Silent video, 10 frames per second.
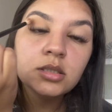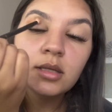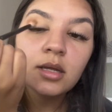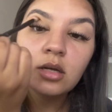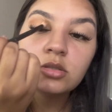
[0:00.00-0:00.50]

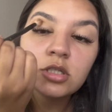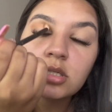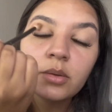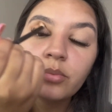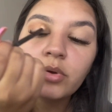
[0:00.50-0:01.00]
and then I'll just
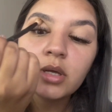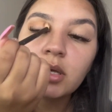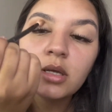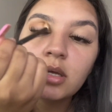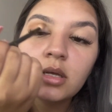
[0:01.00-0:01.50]
like bring
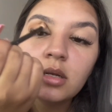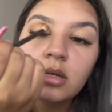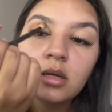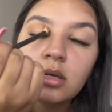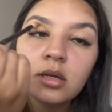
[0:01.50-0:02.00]
it
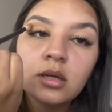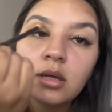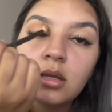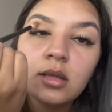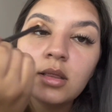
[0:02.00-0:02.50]
in
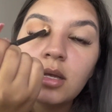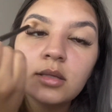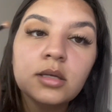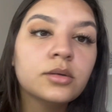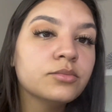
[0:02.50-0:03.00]
lightly.